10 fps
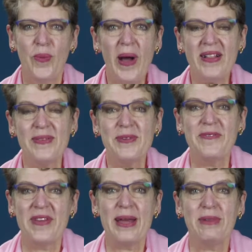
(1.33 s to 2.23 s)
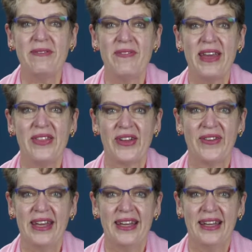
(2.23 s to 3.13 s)
Welcome to Family Faith
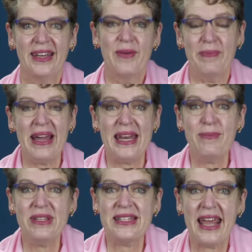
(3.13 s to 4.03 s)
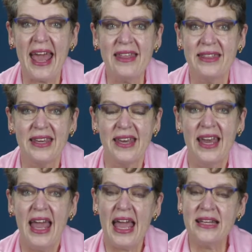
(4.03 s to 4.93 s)
Creek. My name is Kathy,
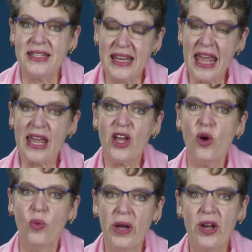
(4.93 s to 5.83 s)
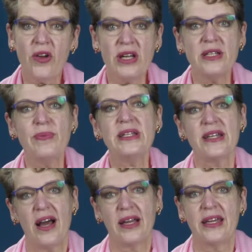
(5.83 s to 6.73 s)
and today we're going to be
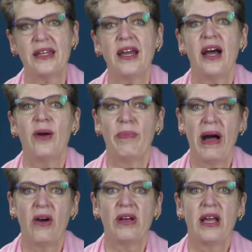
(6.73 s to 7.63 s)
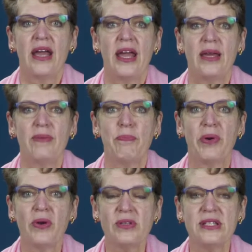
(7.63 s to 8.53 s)
talking about a
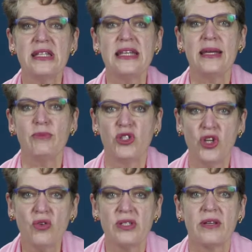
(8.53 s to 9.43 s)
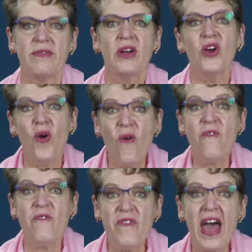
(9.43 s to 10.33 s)
person named Joseph who
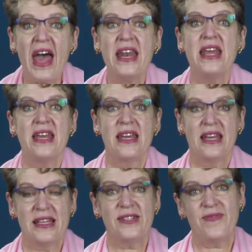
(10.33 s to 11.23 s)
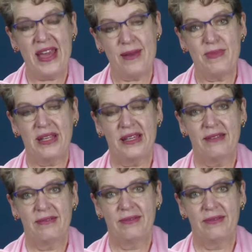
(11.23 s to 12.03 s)
fed his family.